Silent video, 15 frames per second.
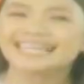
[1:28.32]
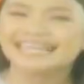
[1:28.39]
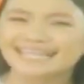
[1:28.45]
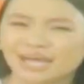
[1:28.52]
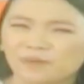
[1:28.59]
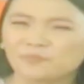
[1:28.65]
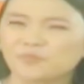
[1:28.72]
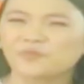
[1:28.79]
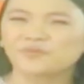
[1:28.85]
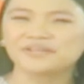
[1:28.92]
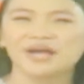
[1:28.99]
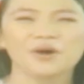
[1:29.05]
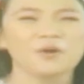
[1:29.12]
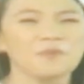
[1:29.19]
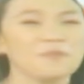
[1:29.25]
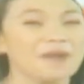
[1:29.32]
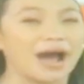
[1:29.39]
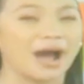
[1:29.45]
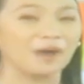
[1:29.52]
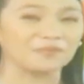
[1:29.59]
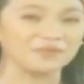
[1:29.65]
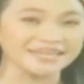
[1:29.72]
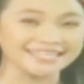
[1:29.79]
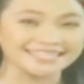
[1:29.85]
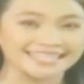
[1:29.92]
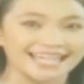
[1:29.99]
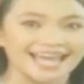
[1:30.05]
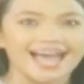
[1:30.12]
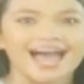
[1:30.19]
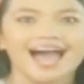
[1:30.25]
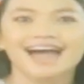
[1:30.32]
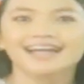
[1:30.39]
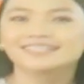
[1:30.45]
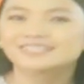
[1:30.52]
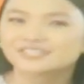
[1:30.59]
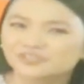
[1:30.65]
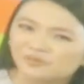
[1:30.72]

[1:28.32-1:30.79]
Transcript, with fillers: typically find more educational content